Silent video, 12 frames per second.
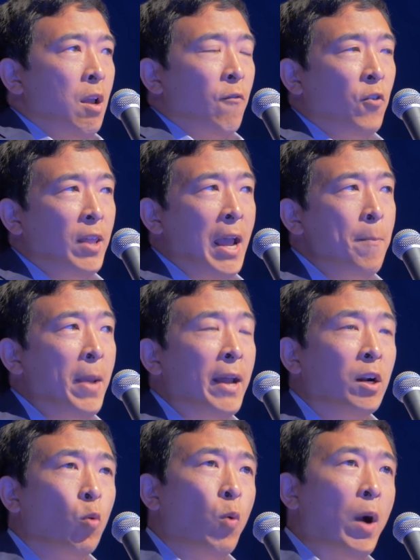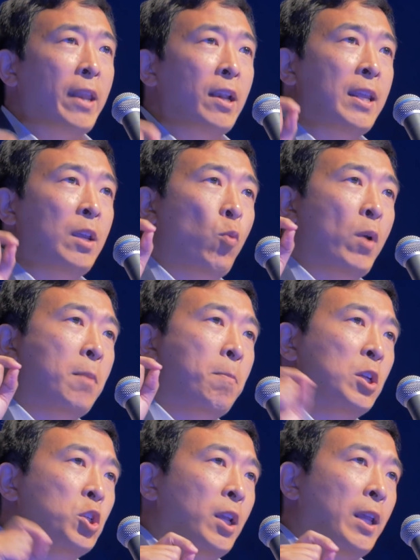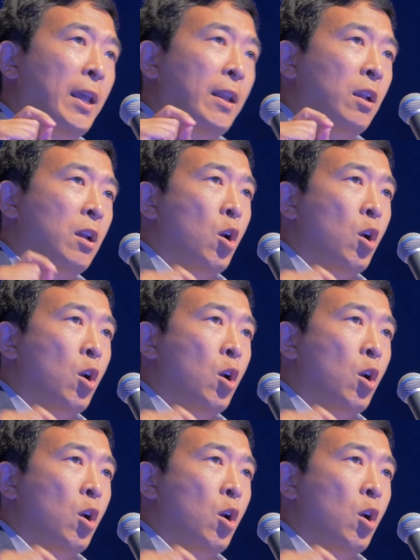For that matter, why did he win Michigan?